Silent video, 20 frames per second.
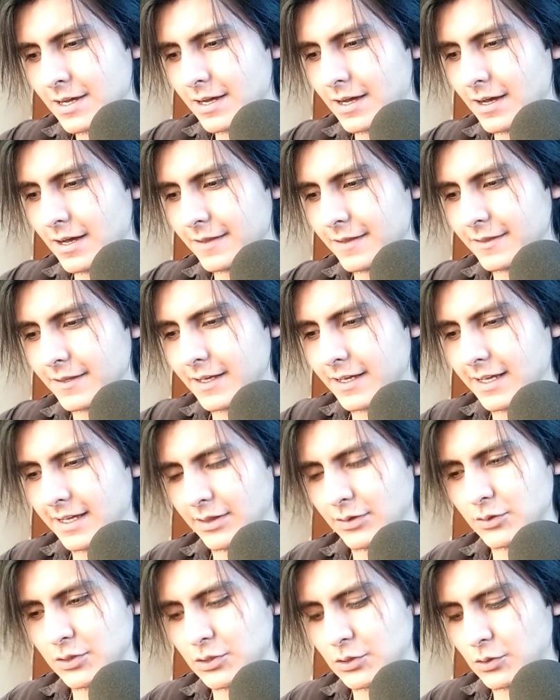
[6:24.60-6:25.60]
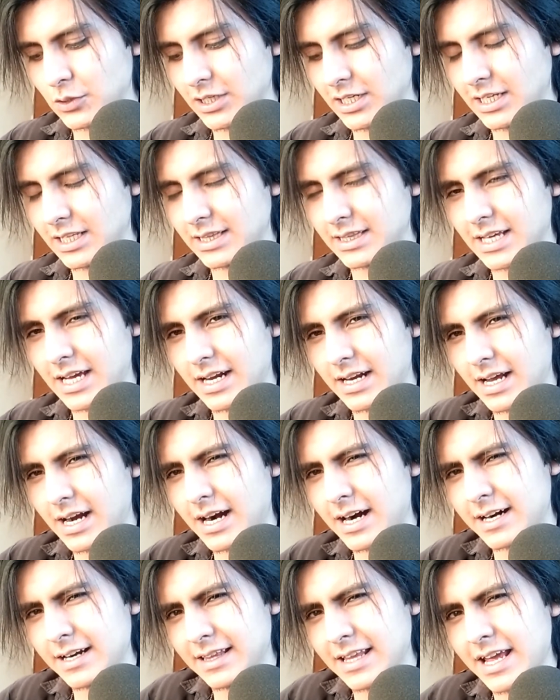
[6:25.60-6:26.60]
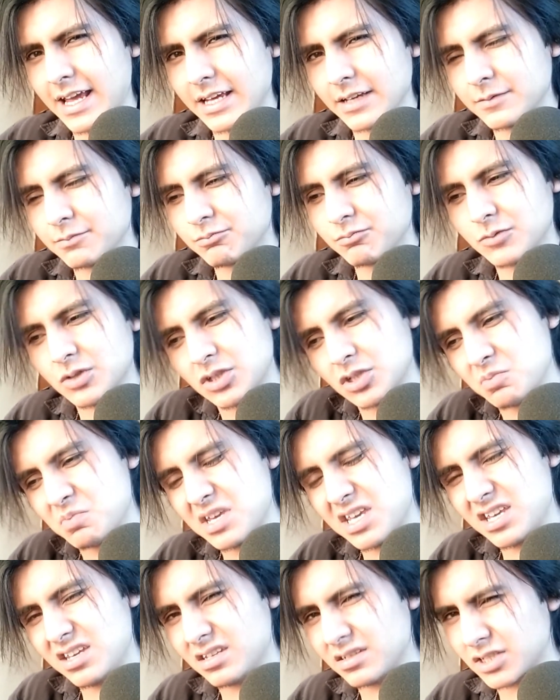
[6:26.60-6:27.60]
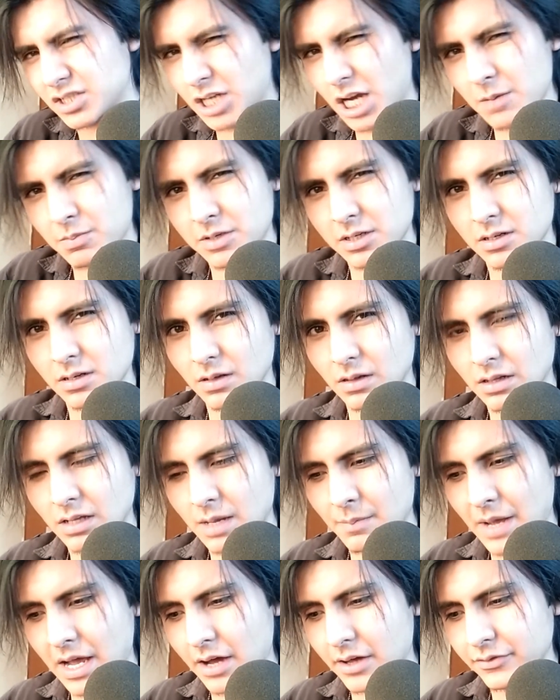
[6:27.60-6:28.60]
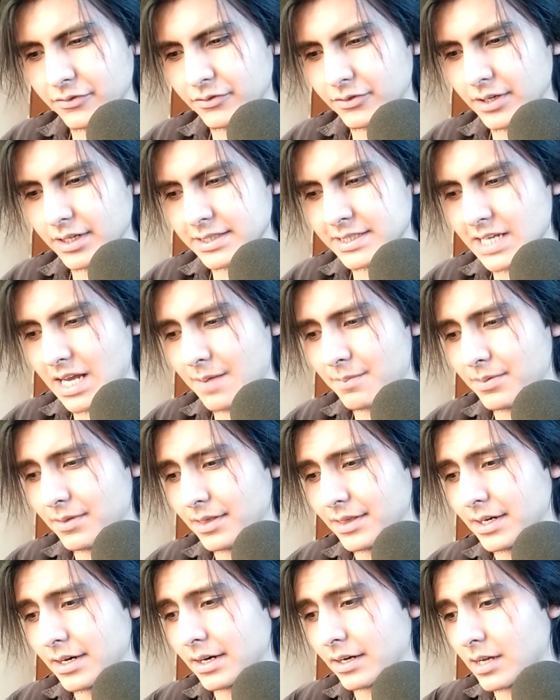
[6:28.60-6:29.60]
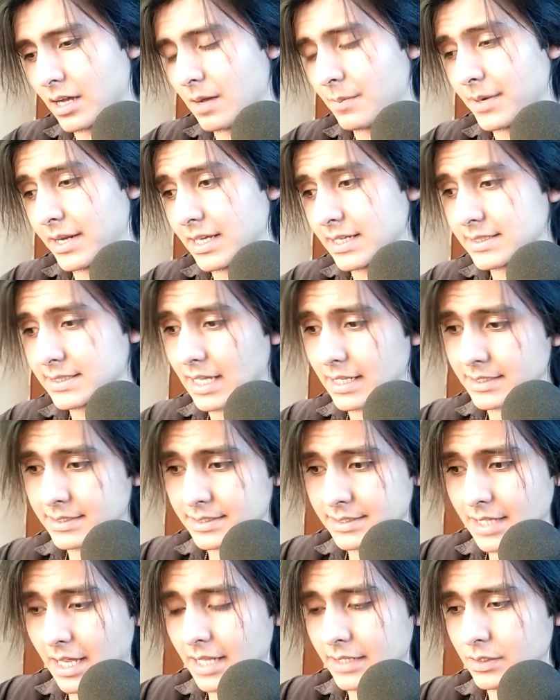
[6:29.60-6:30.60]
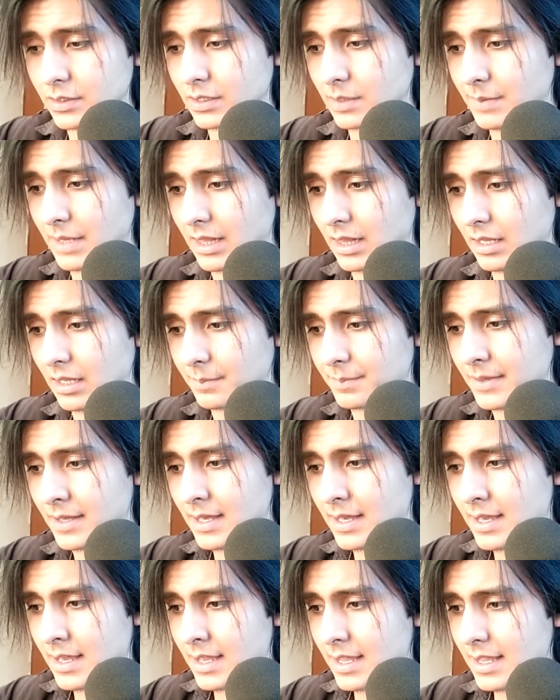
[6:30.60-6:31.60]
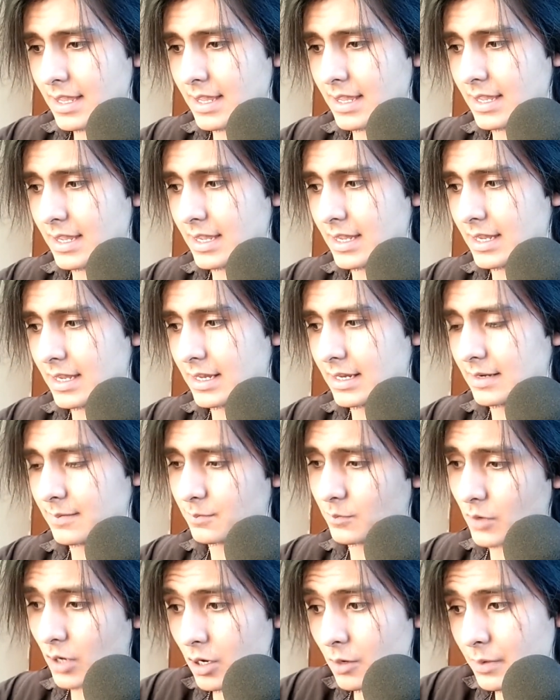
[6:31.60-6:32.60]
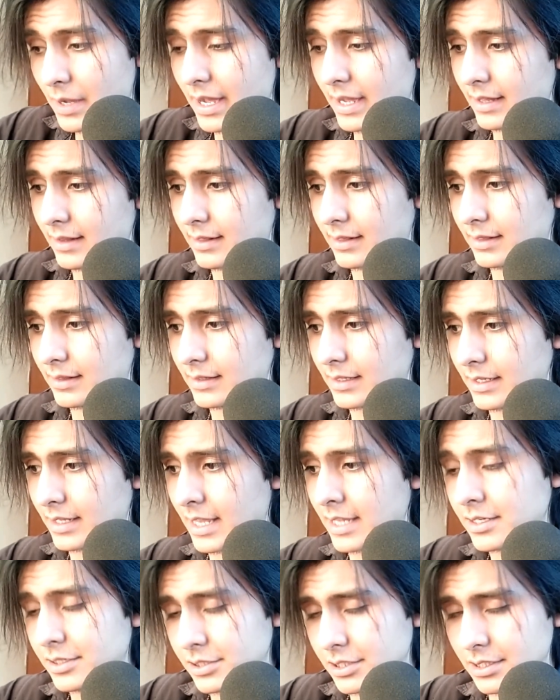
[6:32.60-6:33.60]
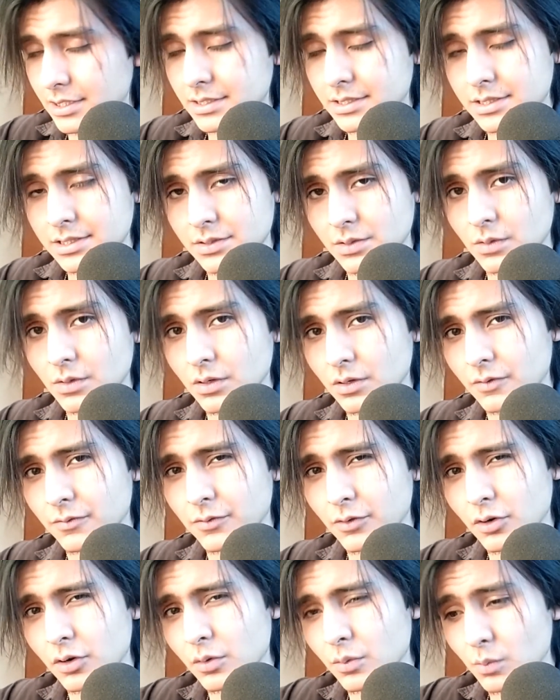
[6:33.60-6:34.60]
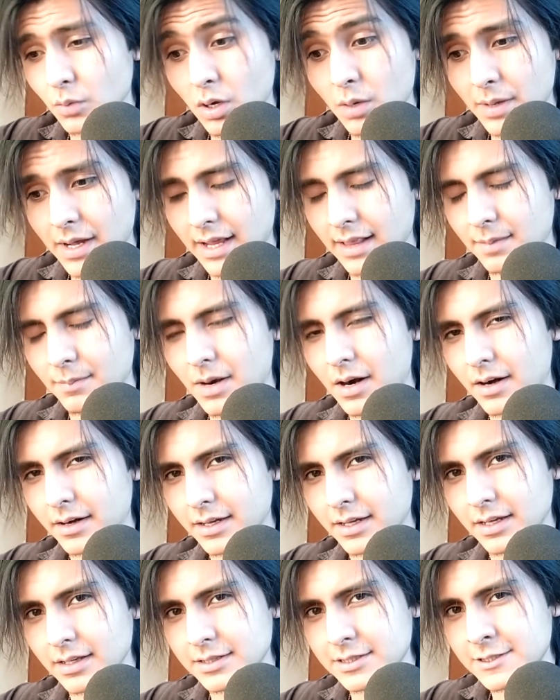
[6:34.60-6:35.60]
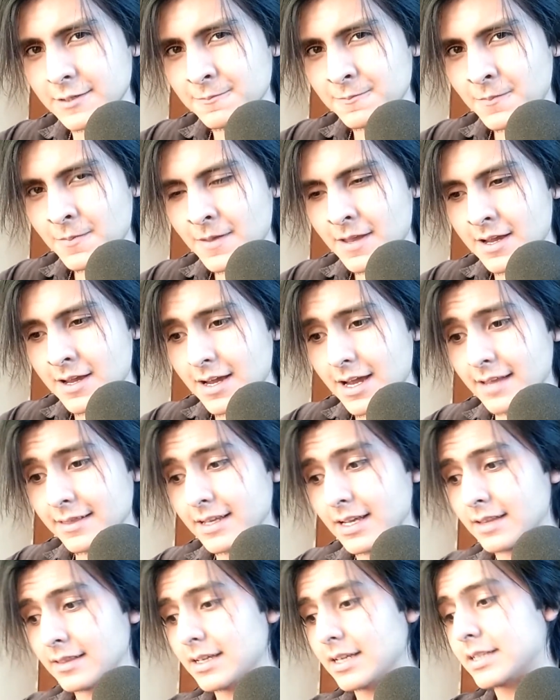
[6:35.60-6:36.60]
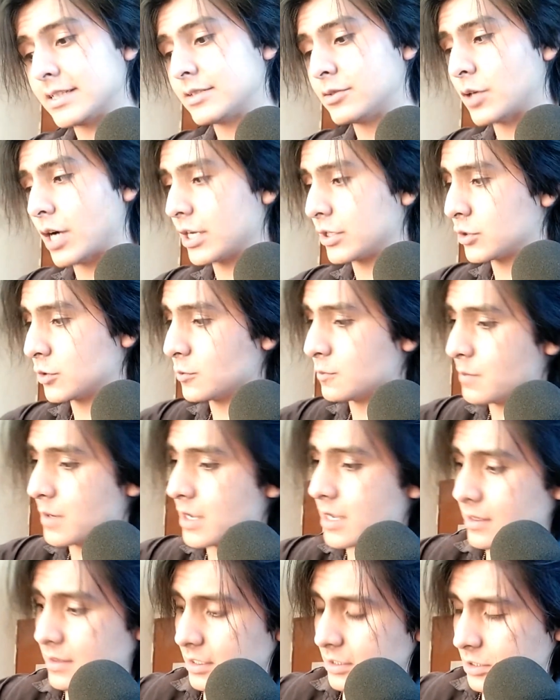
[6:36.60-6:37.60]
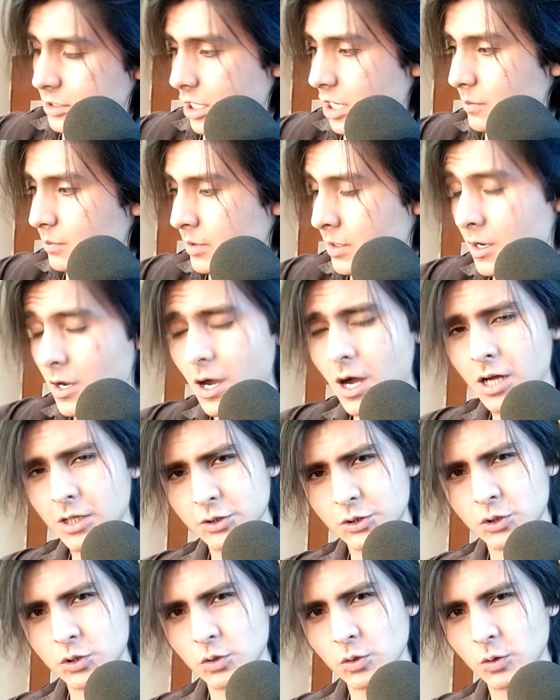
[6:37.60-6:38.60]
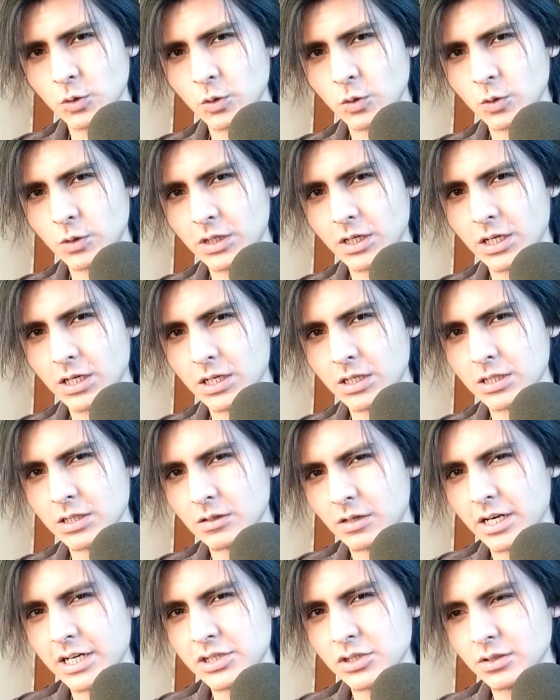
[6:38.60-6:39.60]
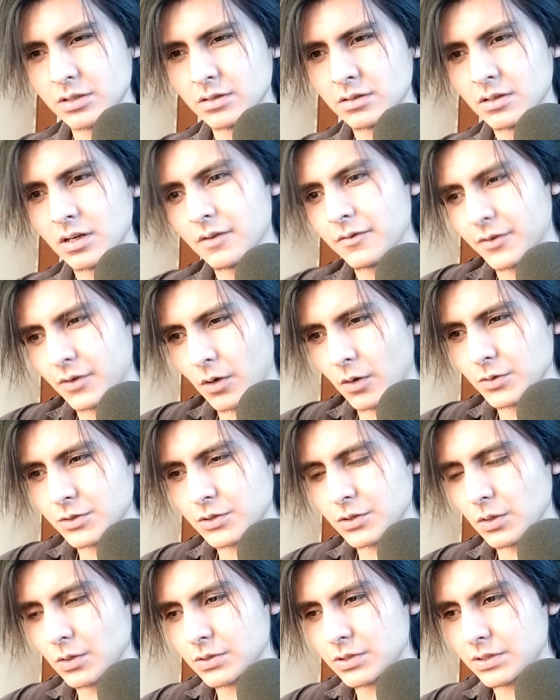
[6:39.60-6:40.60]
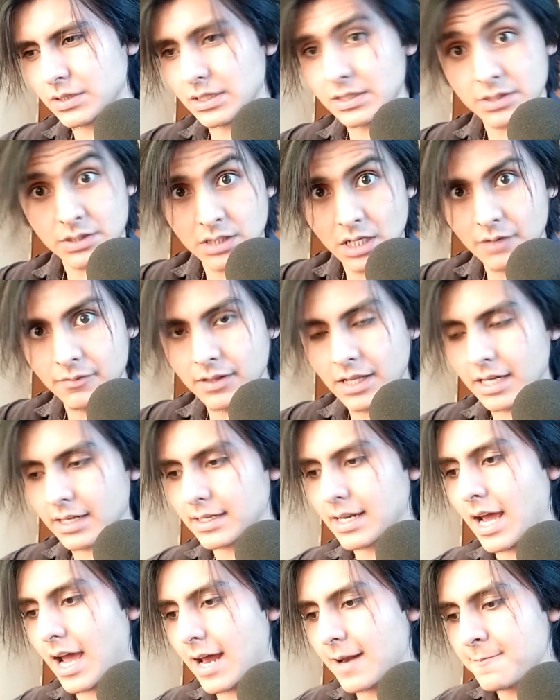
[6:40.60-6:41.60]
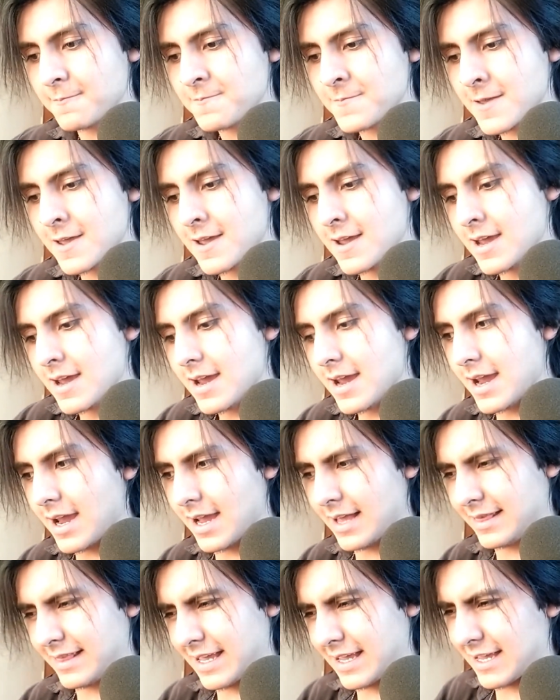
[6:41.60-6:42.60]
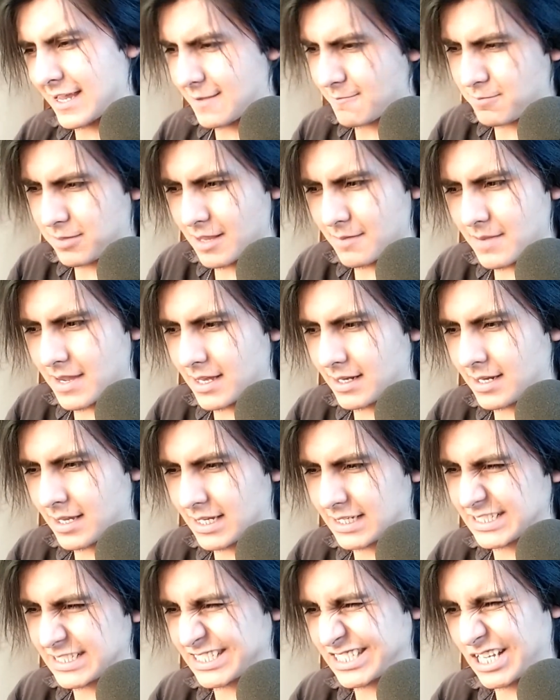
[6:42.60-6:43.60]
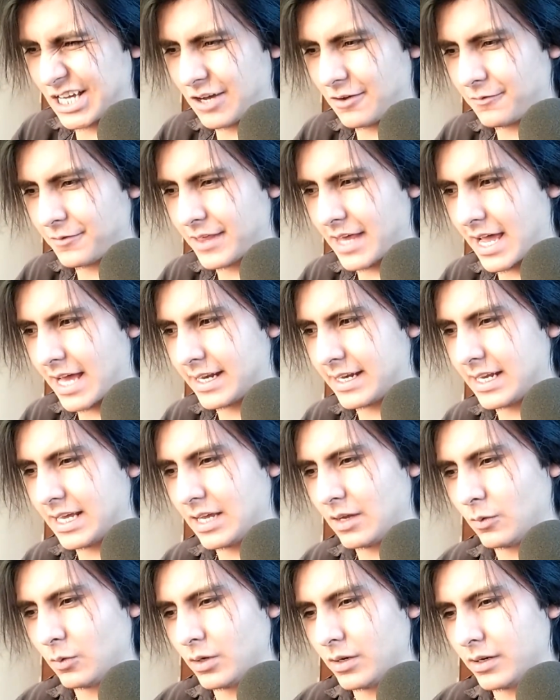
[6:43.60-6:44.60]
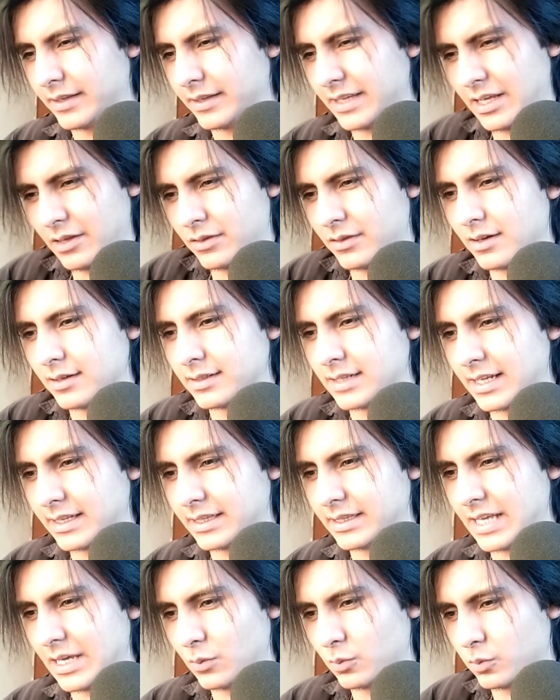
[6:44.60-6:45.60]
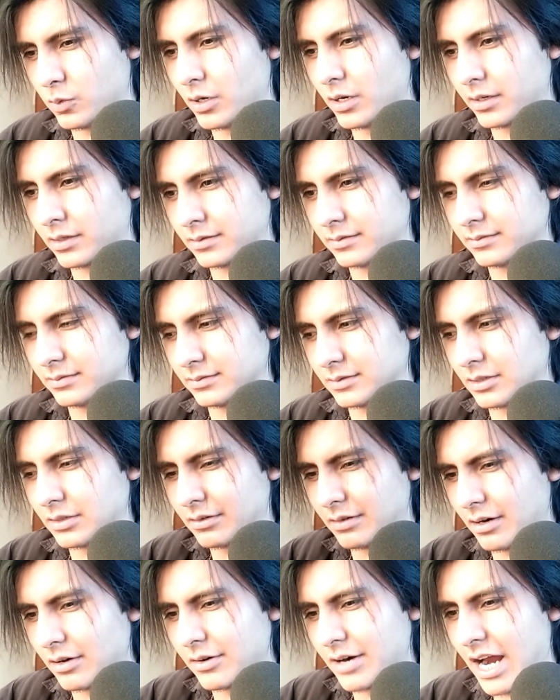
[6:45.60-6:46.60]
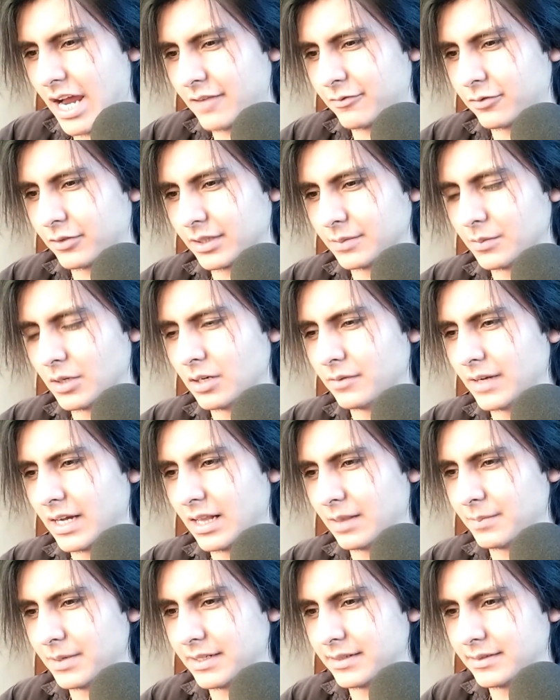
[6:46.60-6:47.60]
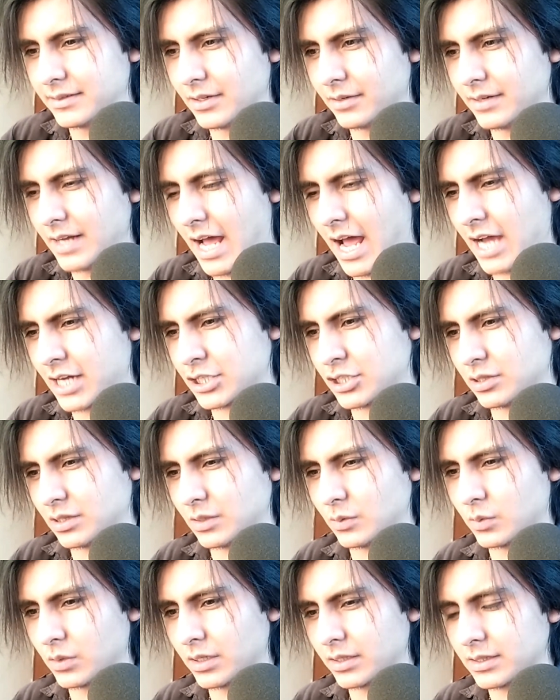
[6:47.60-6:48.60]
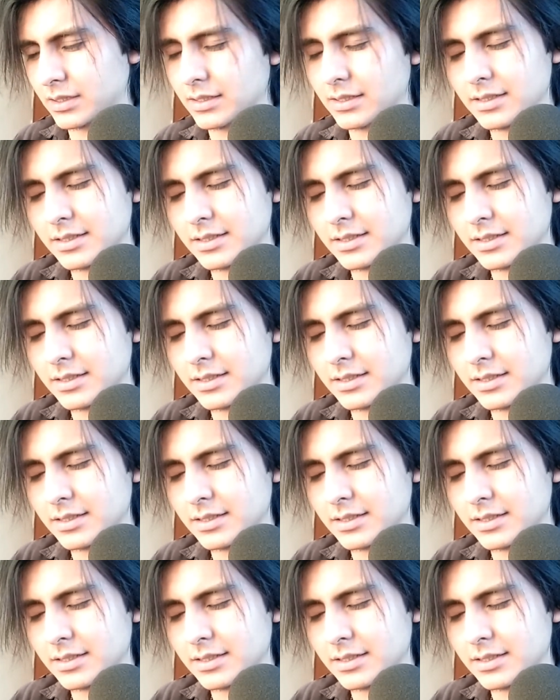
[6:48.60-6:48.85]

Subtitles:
on the industry that are like to be skeptical about. For example, there are companies that start to develop in mobile engines or for mobile markets, and then they try to make the jump onto the generation of consoles and stuff like that, and they implement stuff that they thought that they worked alright for the mobile but don't actually work.